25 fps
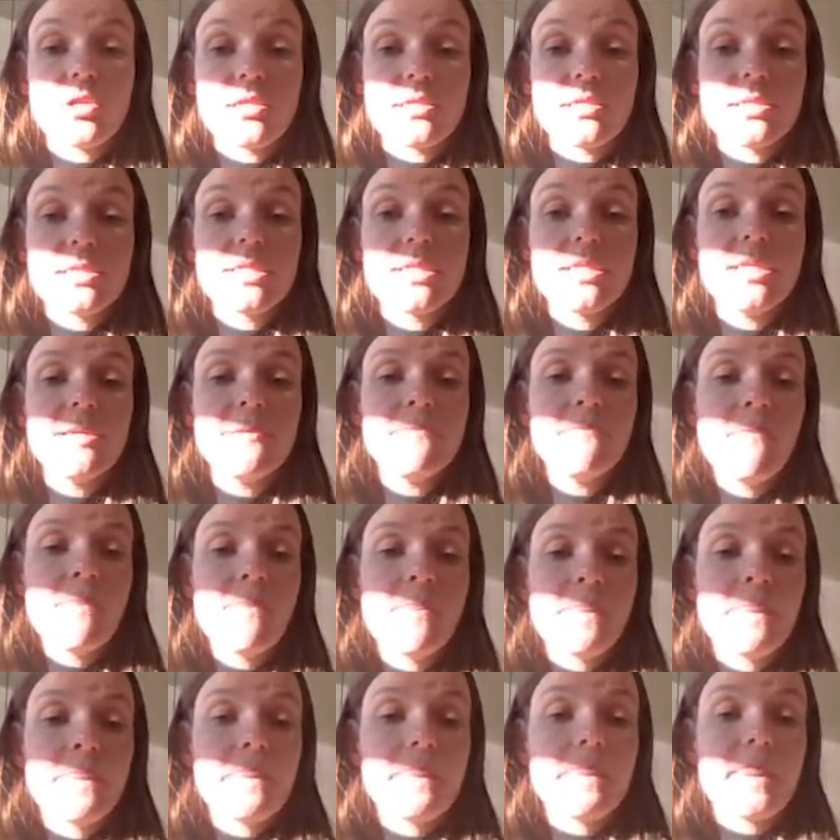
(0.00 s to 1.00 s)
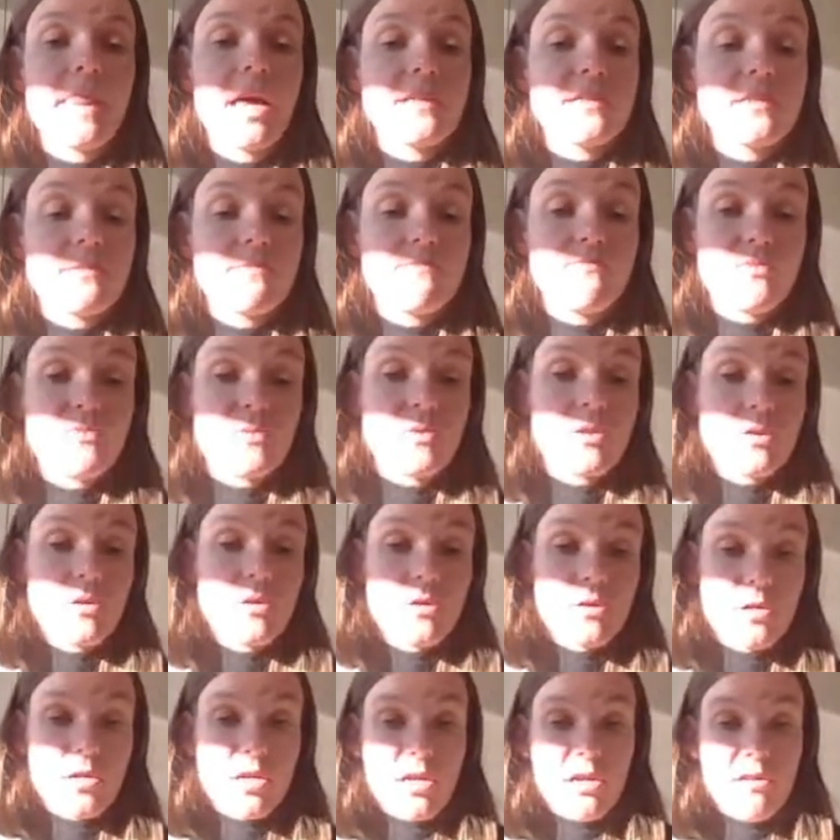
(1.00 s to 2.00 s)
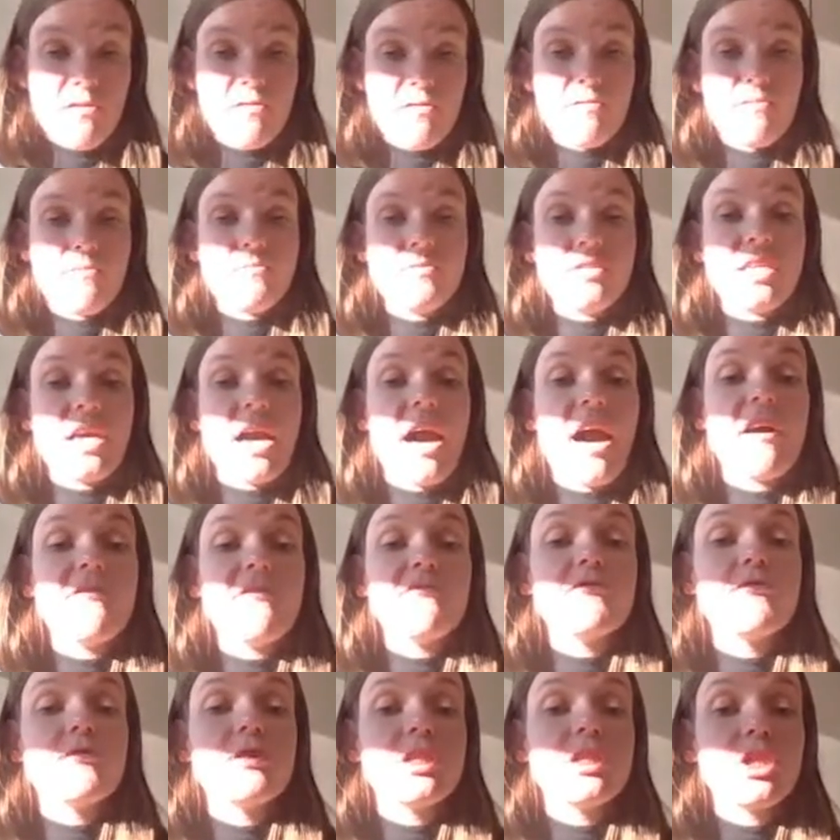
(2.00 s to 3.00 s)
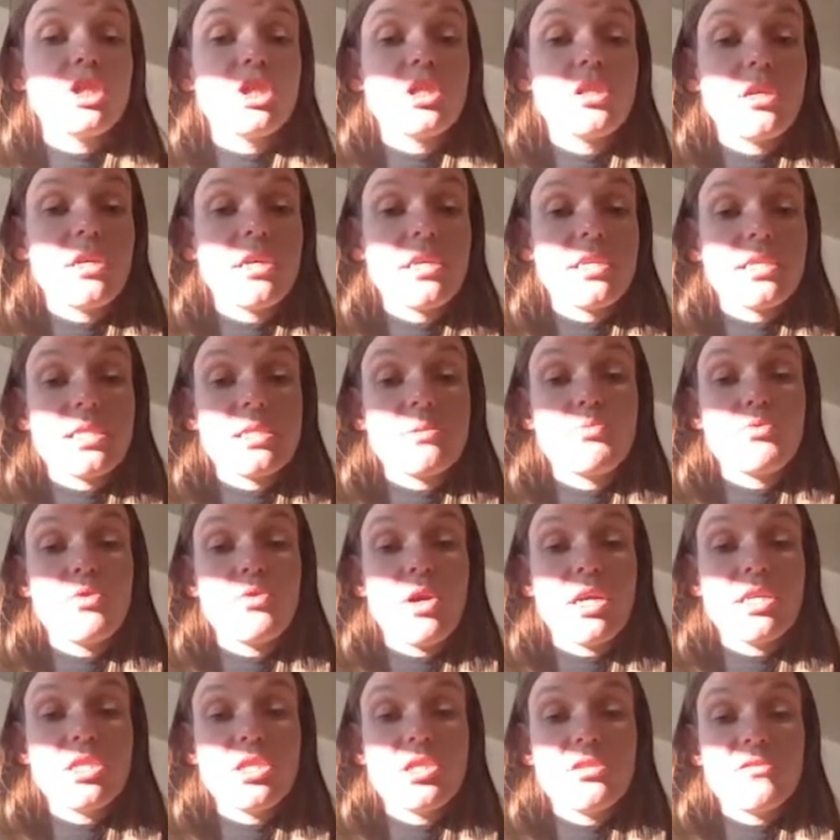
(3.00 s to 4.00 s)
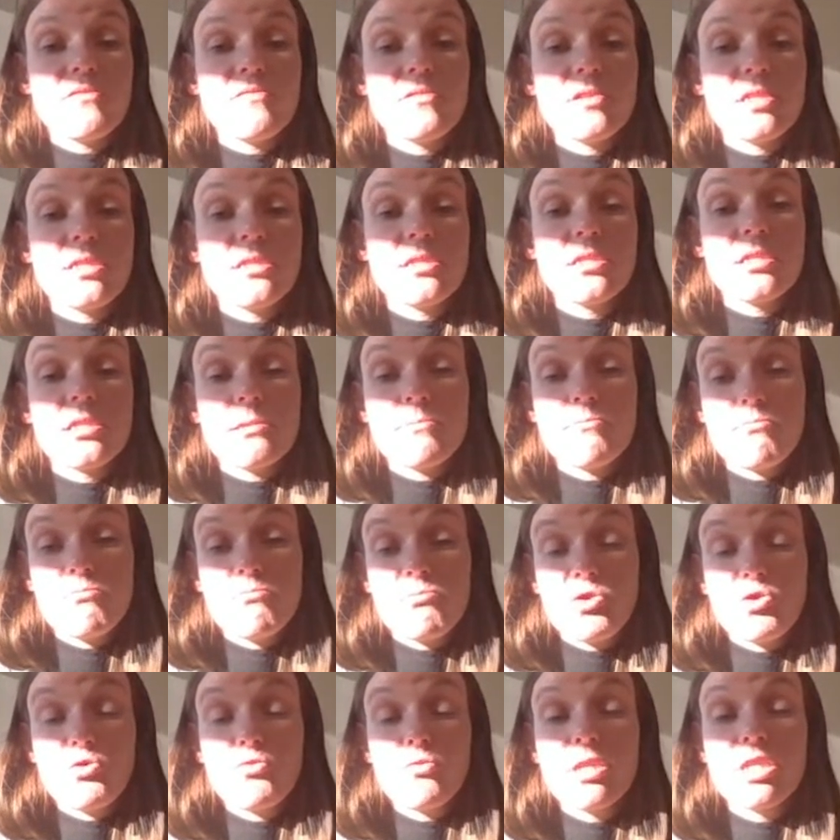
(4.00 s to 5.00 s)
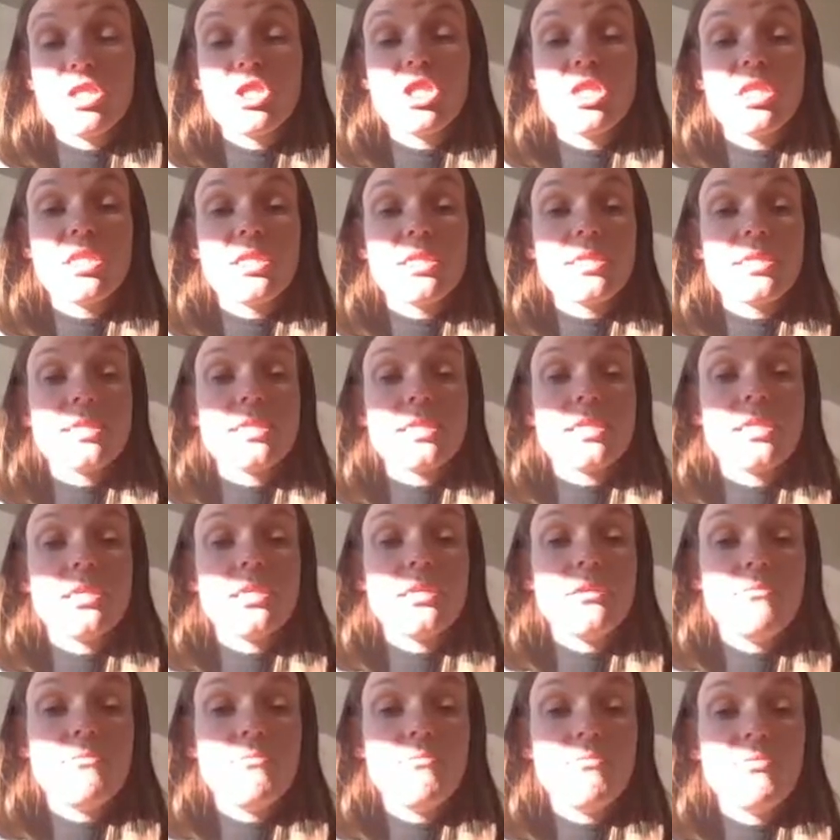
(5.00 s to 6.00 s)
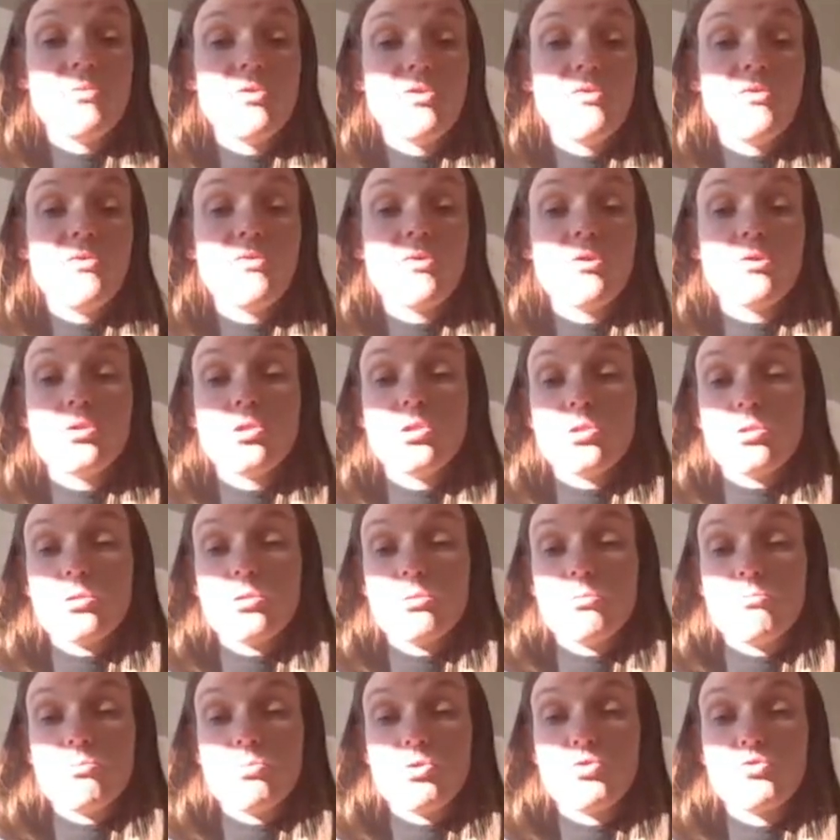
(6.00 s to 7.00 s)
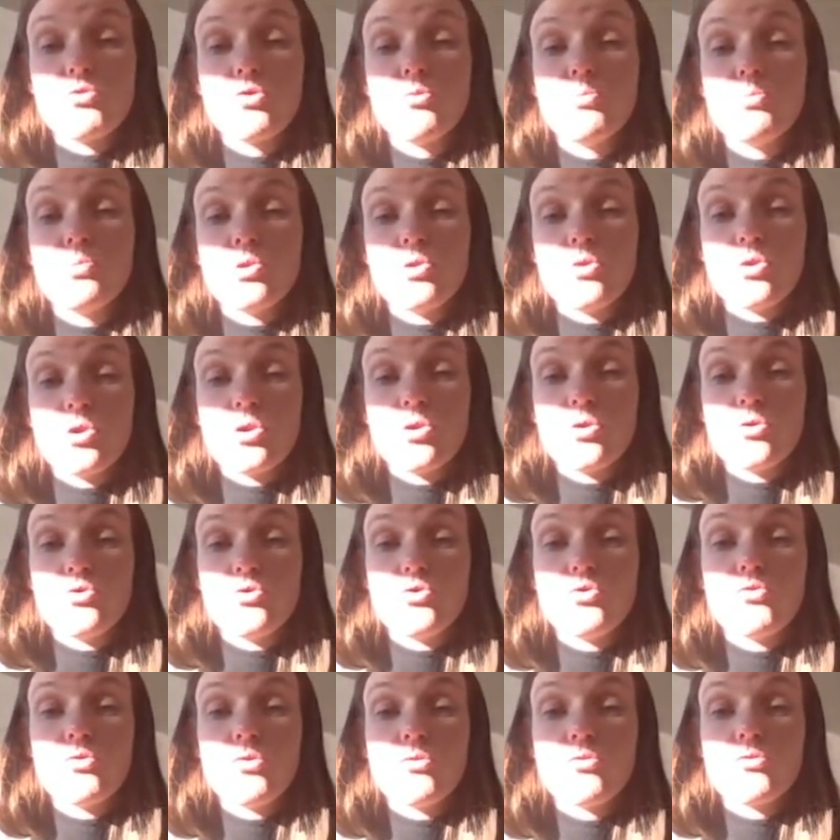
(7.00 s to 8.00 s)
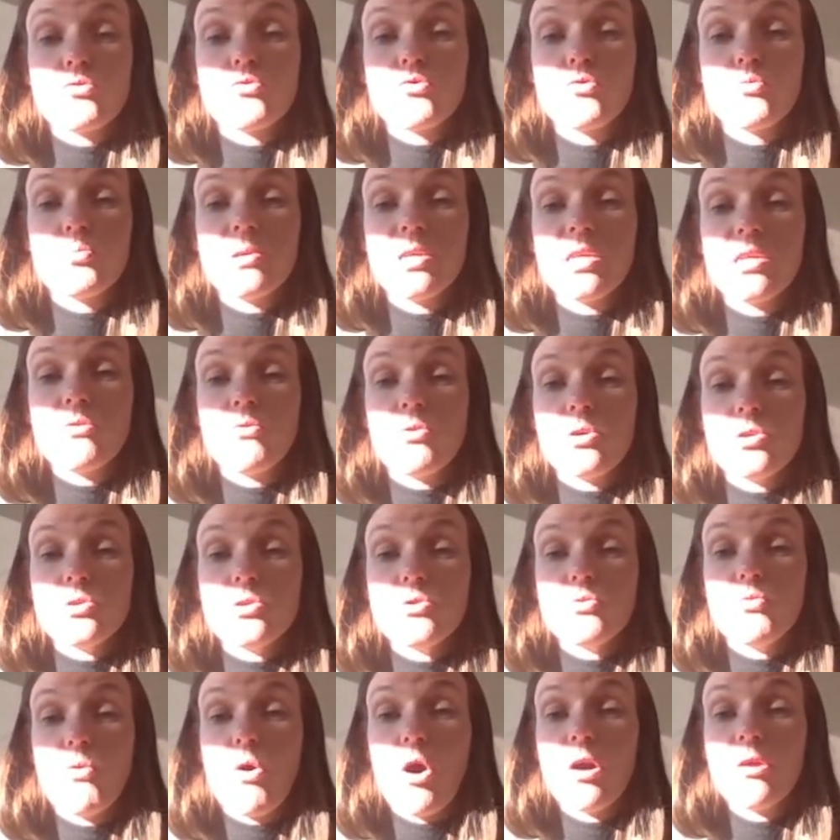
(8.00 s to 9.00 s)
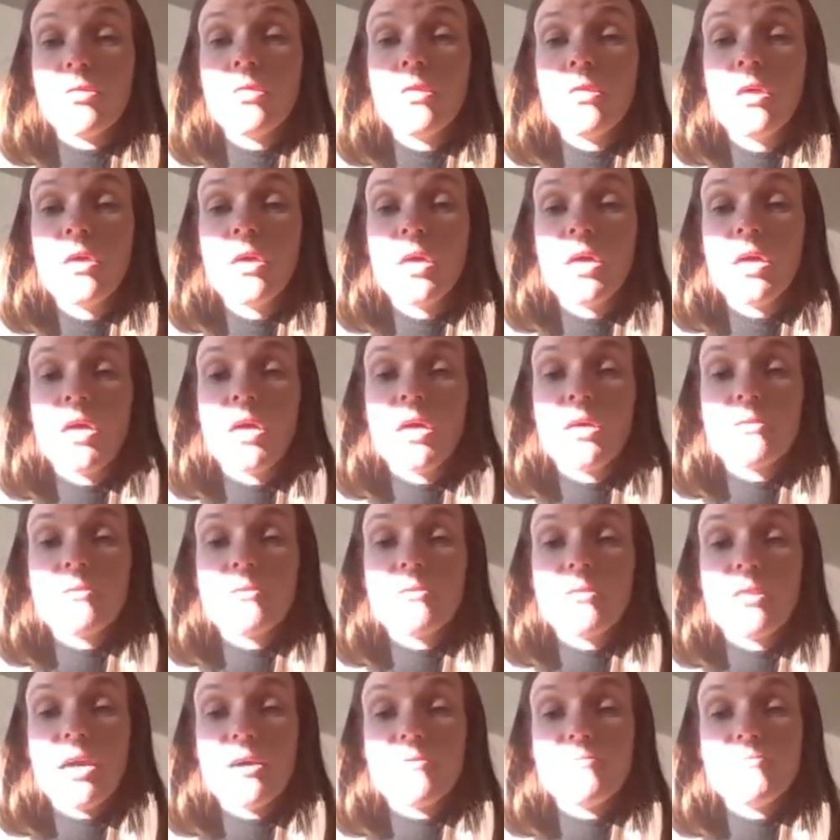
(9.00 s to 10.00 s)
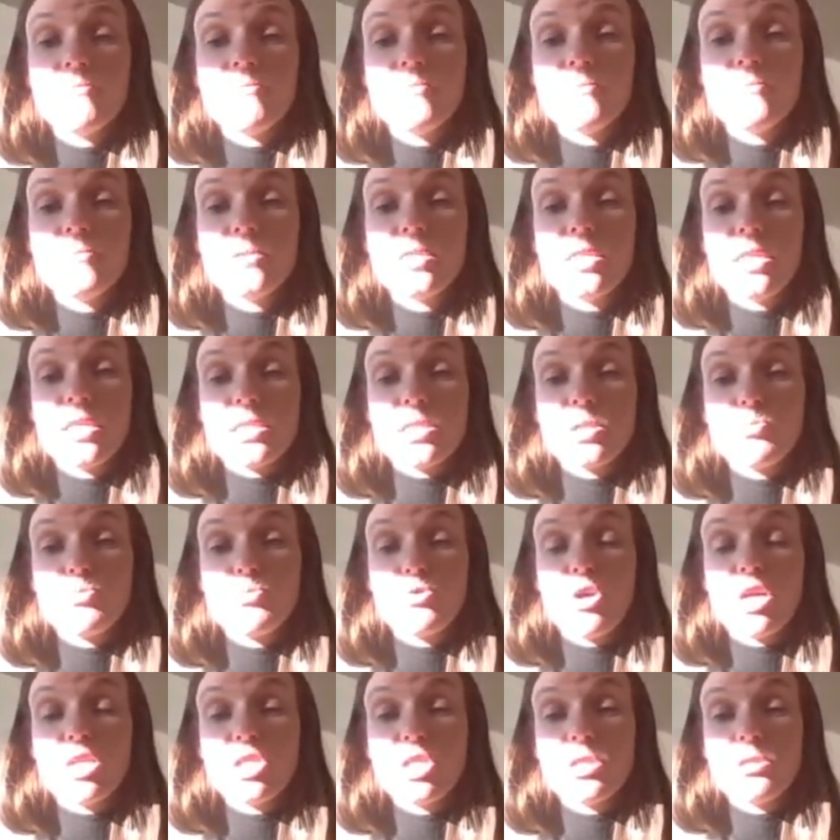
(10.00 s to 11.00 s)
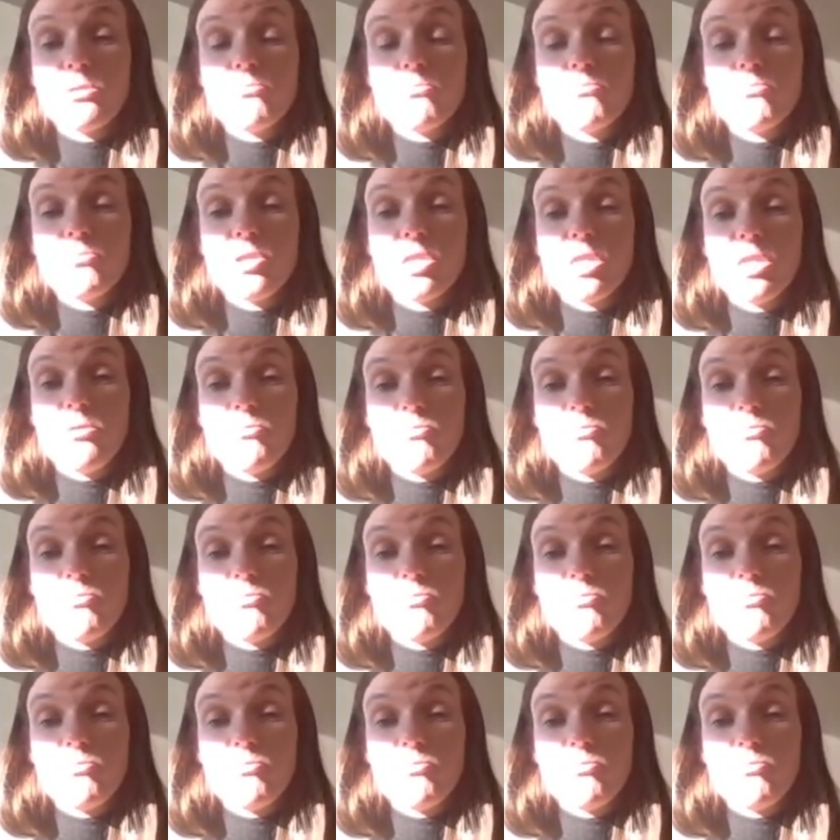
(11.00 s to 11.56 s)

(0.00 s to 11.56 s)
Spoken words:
see that if the average expression of these 3 genes in the first group, so the control group, equals 1, then the expression in